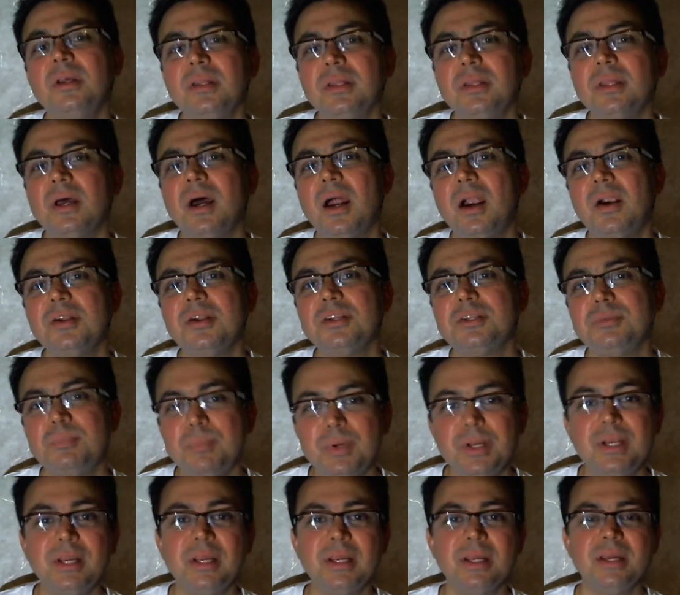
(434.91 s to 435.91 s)
The heart is
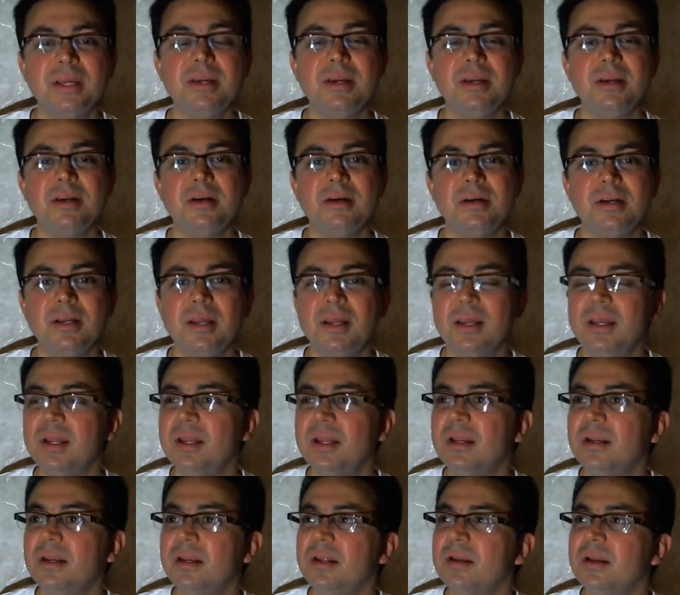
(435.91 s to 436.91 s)
beating here,
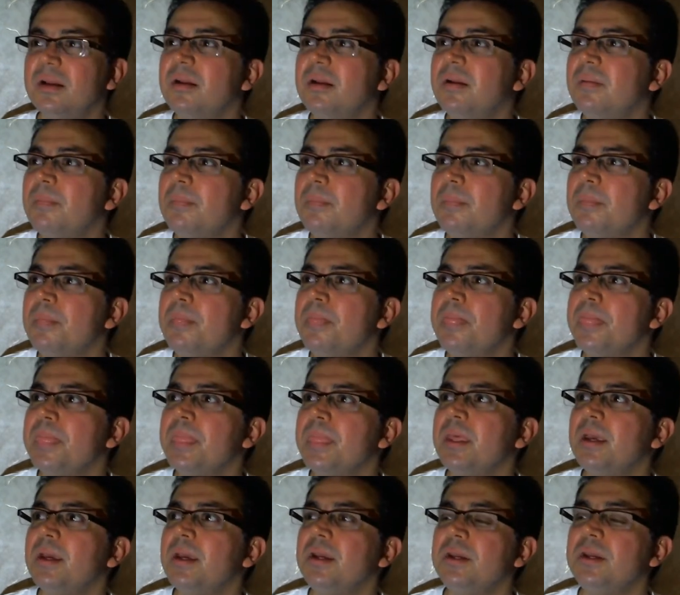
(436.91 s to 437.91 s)
and
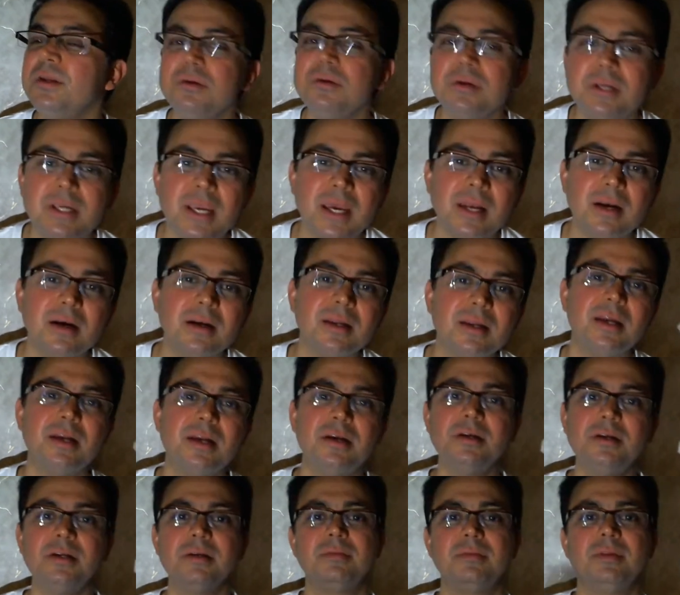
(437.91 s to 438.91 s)
you cannot get
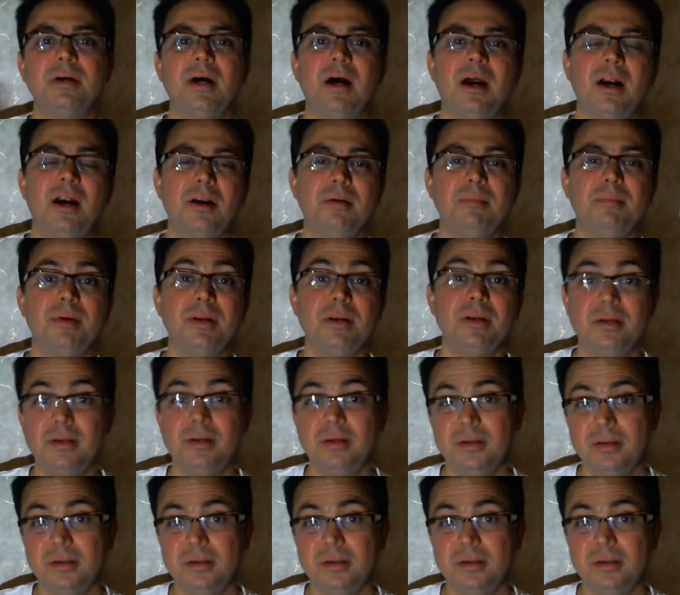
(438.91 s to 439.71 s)
rid of the heartbeat.